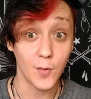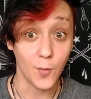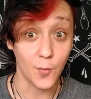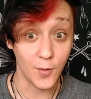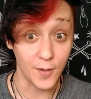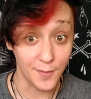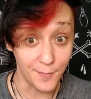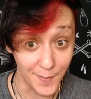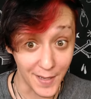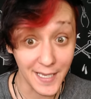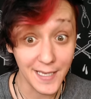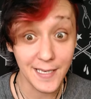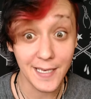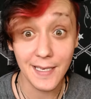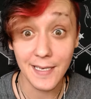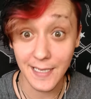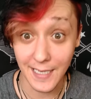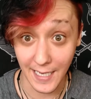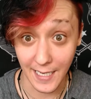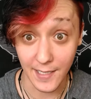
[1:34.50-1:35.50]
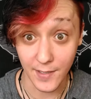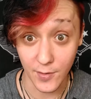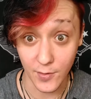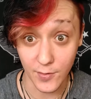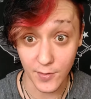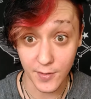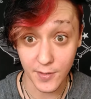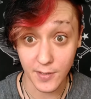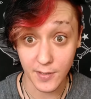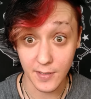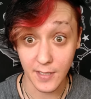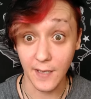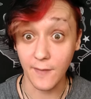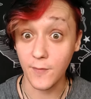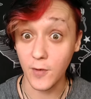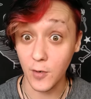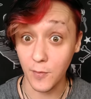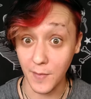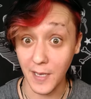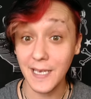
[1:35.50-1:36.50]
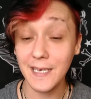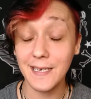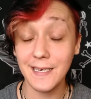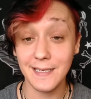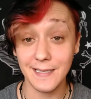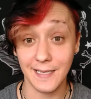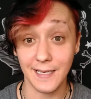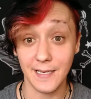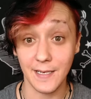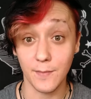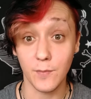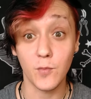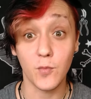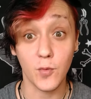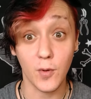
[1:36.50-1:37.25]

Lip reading: With making candles, if you're making them,